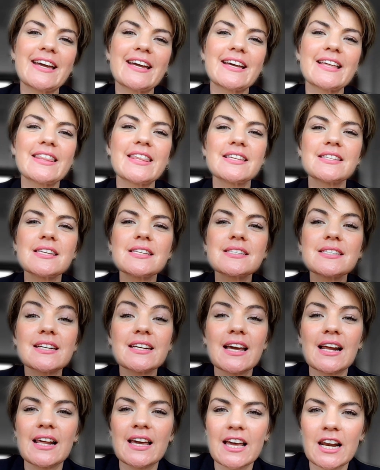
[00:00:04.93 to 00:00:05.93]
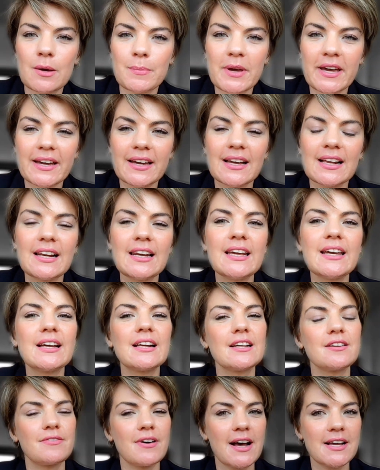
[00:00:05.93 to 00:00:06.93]
This is Daniela Ellerbeck, Legal
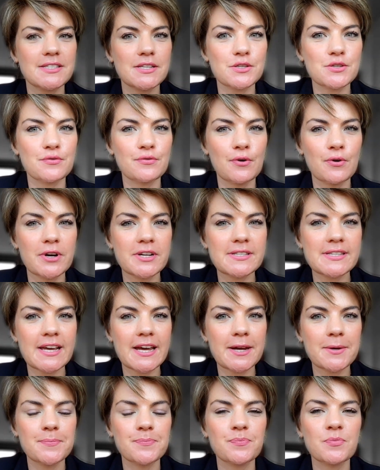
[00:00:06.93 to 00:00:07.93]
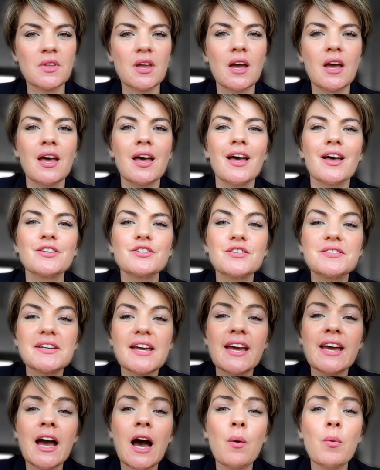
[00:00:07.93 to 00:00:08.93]
Advisor to 4SA.
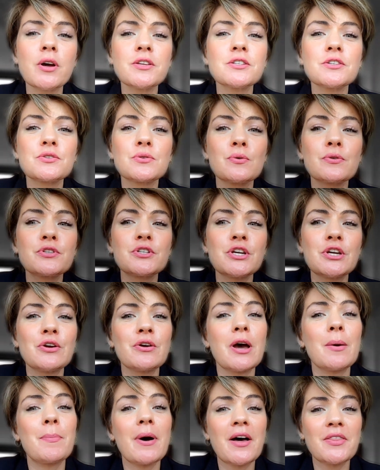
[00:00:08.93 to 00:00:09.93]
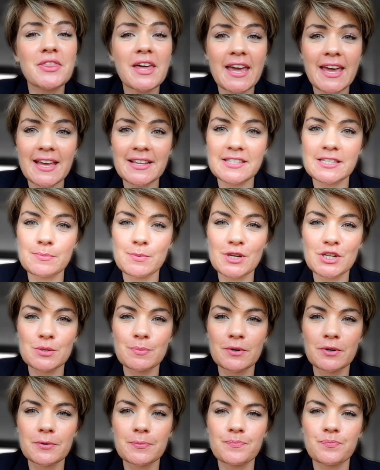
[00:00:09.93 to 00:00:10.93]
Today I want to talk to you about the hate speech
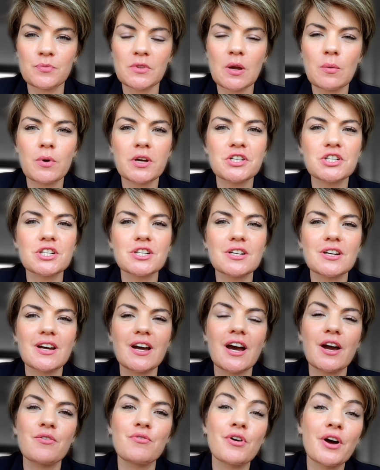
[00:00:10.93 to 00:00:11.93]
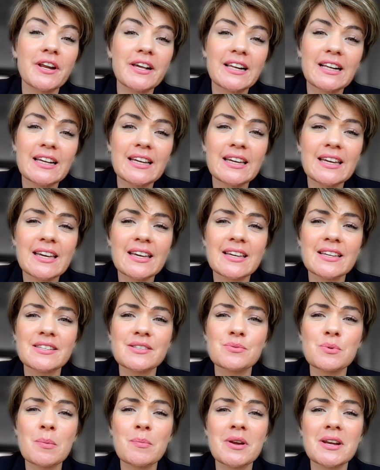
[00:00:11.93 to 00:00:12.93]
bill, which ironically
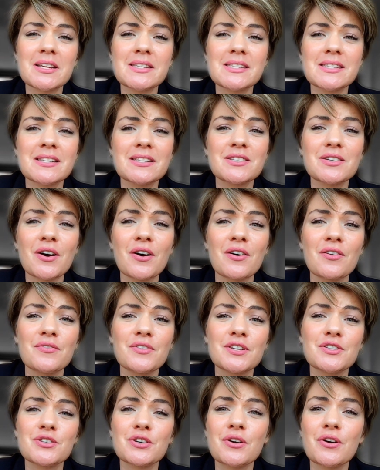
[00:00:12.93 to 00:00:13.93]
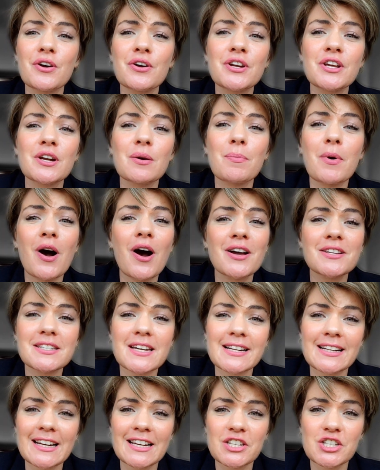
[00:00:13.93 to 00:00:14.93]
is reminiscent of the draconian
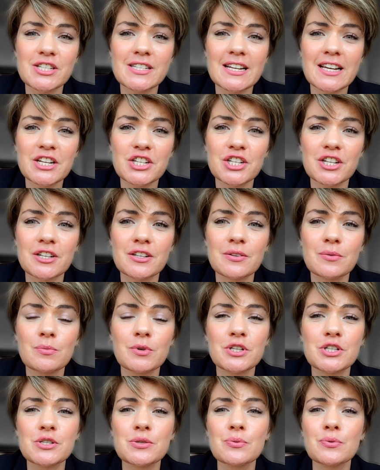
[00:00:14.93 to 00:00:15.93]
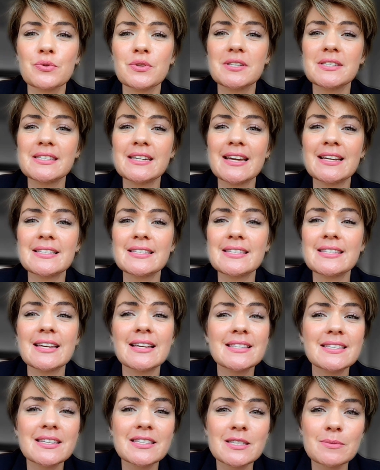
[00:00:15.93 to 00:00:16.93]
apartheid legislation, which saw the state
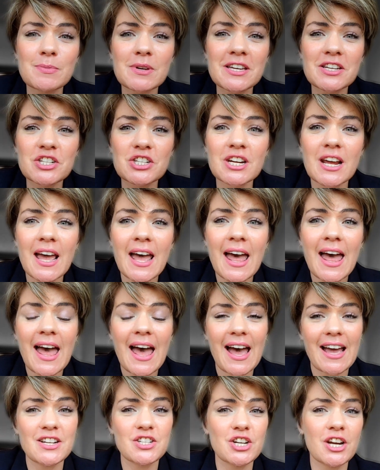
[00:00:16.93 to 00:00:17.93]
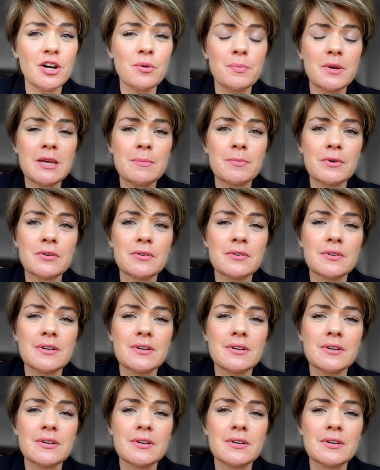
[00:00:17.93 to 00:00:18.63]
censor speech and jail people.